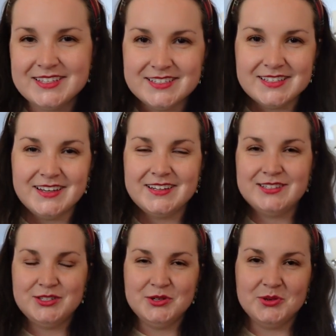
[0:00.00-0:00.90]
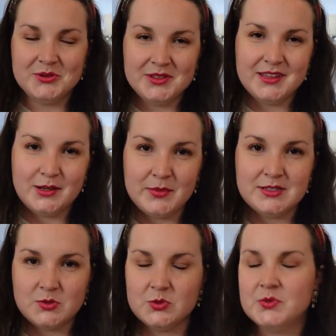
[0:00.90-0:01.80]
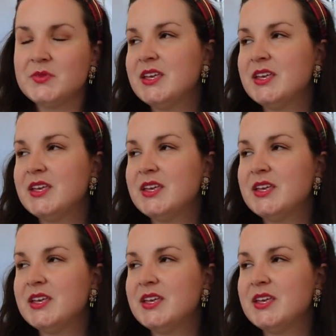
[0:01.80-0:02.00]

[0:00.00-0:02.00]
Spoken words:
says like to like my school.